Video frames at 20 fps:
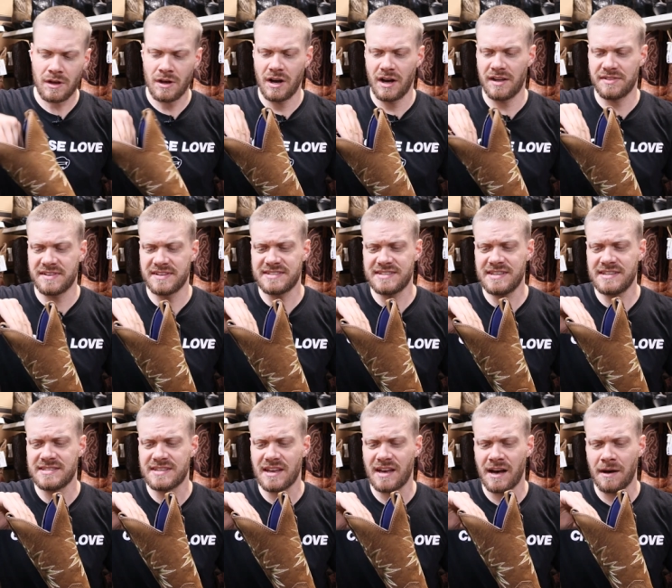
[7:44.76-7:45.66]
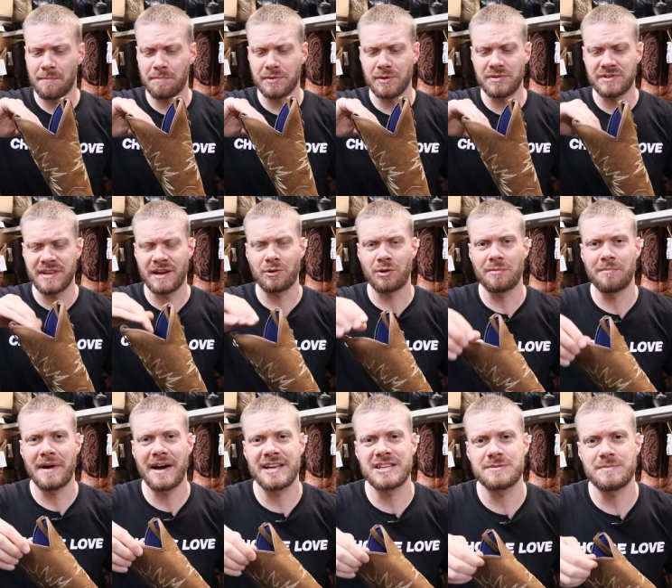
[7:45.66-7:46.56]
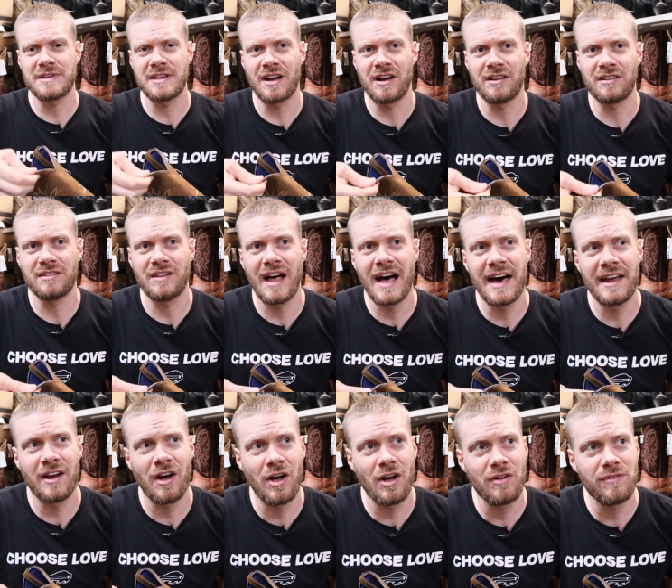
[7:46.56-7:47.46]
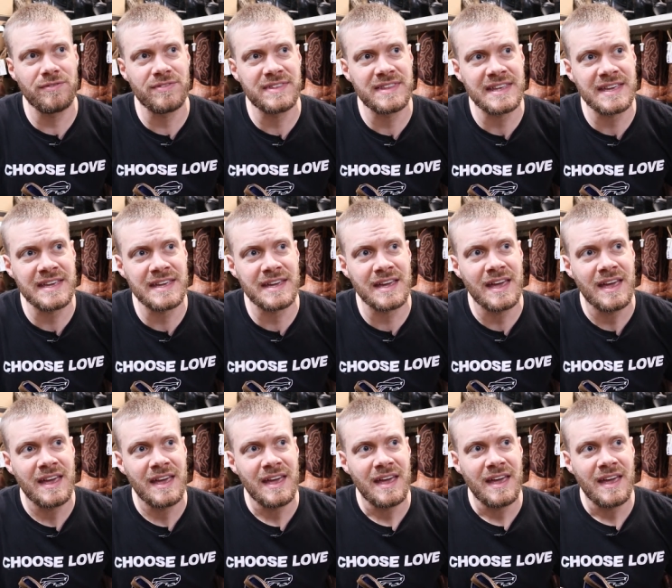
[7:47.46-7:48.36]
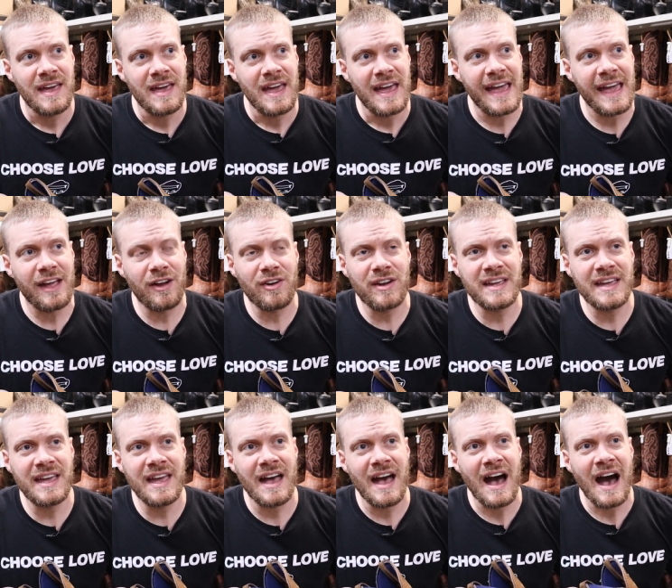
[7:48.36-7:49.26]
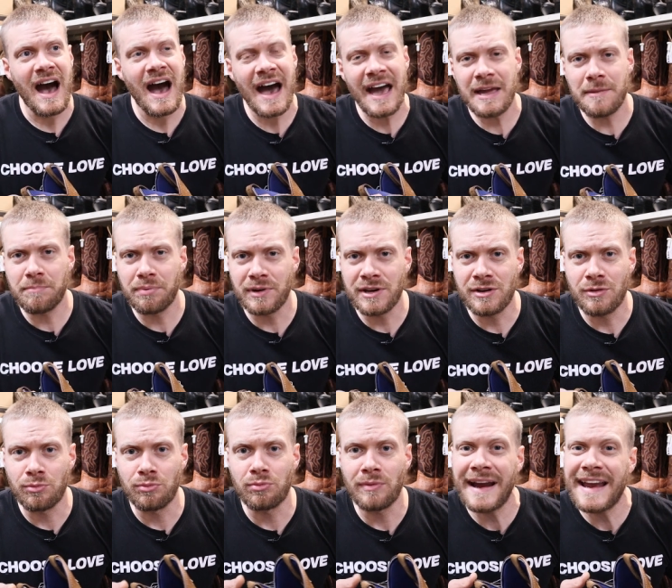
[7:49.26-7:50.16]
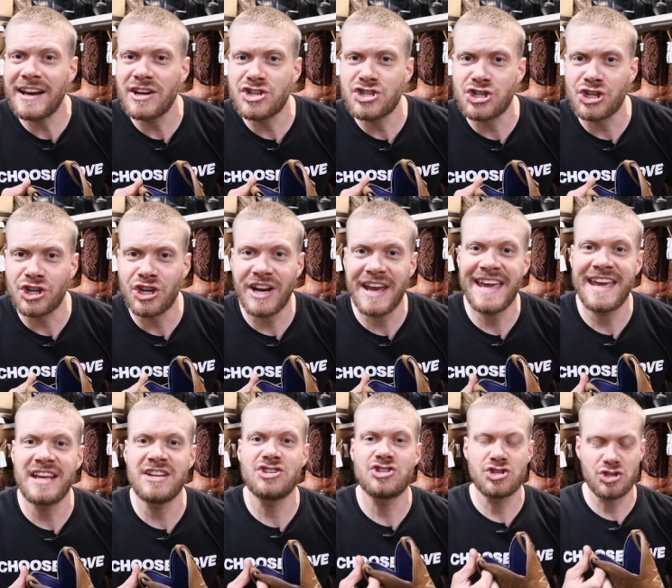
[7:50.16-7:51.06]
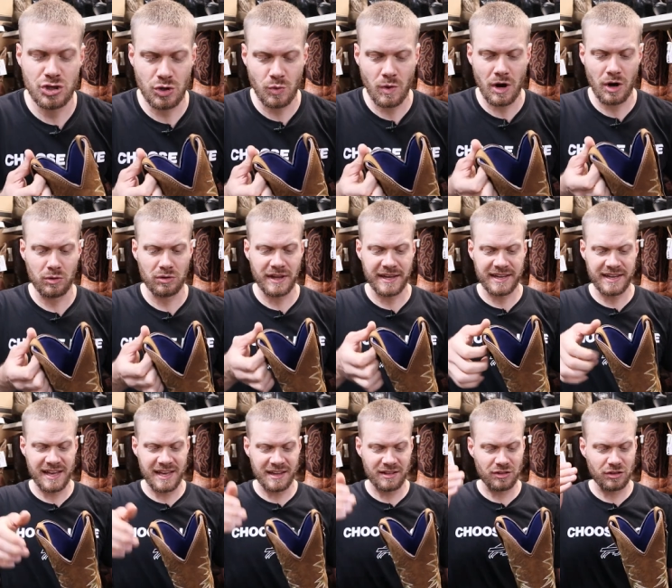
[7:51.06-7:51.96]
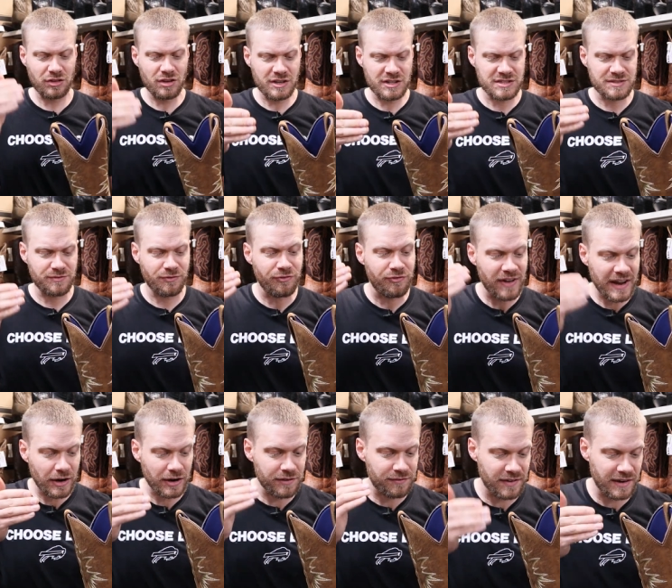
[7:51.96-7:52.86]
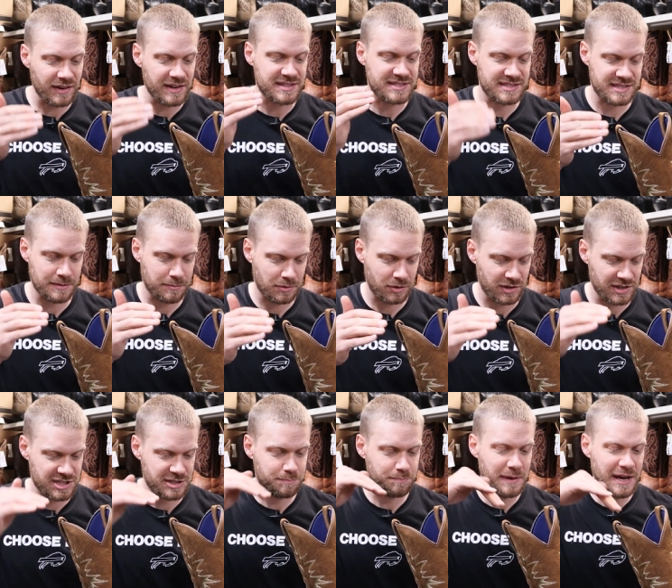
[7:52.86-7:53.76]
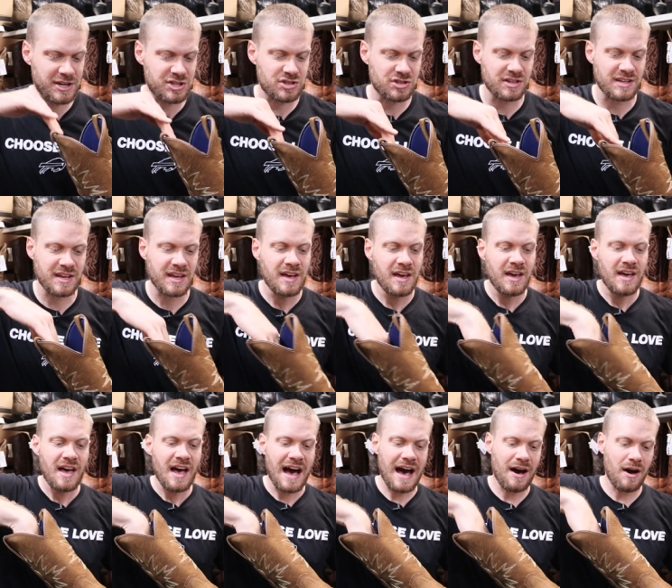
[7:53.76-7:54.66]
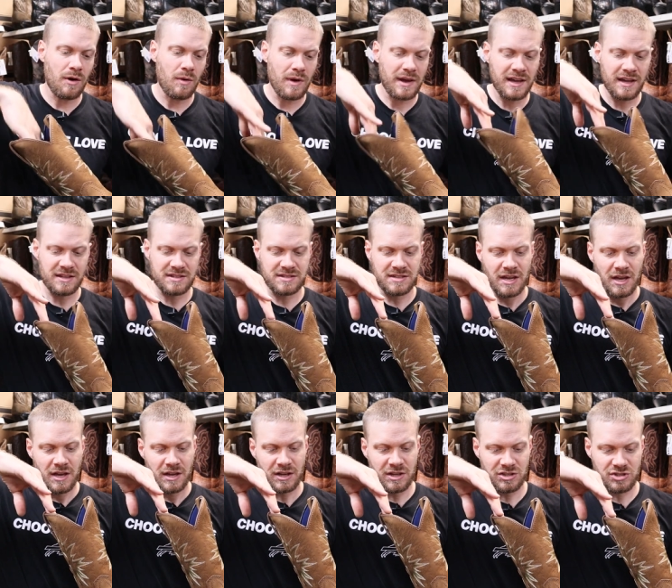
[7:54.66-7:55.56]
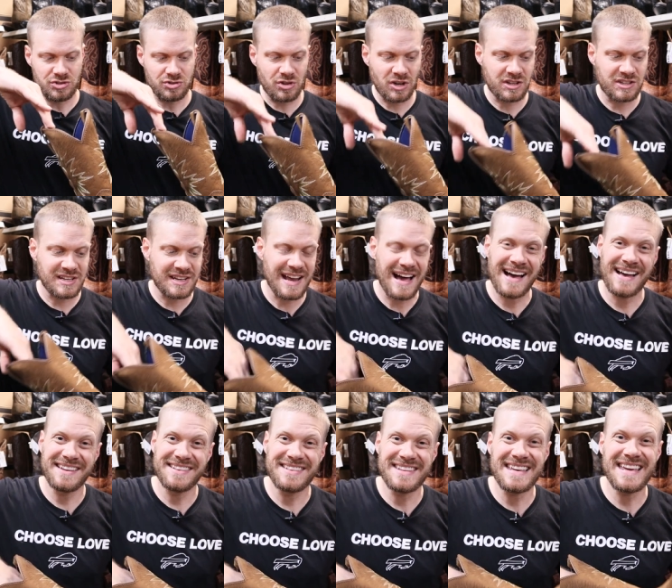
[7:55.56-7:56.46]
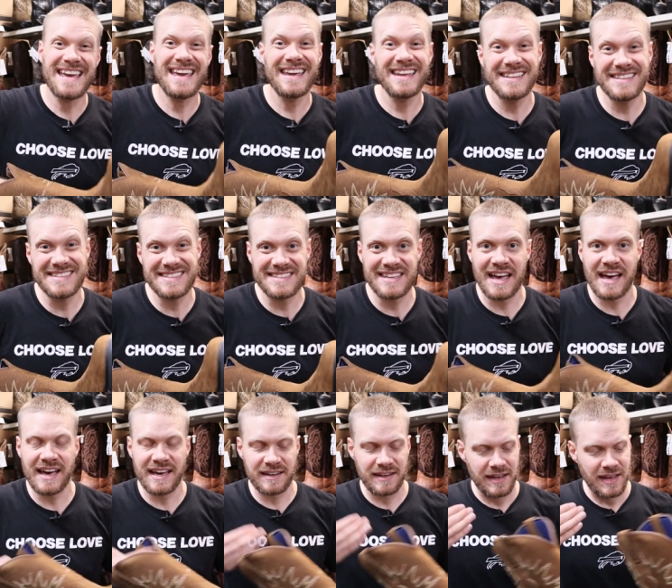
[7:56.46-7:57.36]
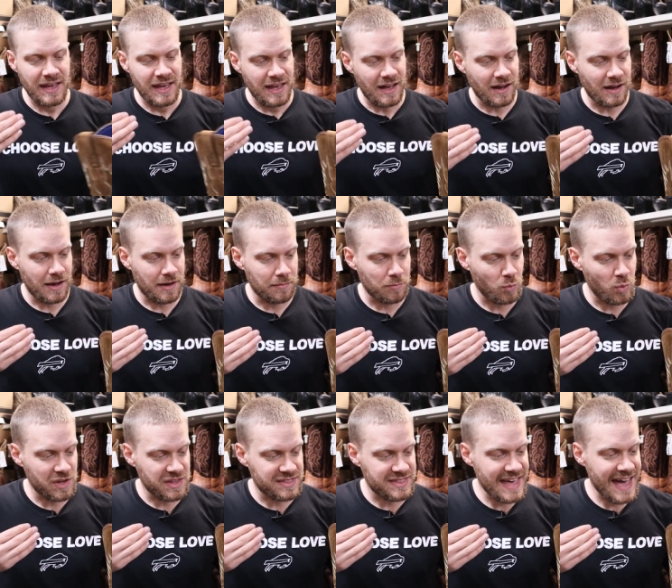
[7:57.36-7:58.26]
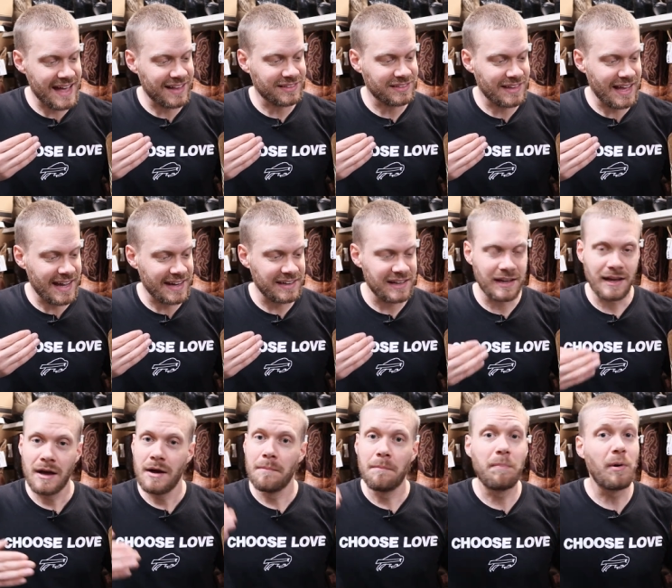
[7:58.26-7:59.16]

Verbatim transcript: Uh, this is a boot that reminds me a lot of the Ariat Hybrid Rancher H2O. Like it looks very, very similar, especially how it's constructed on the inside um, with that lining.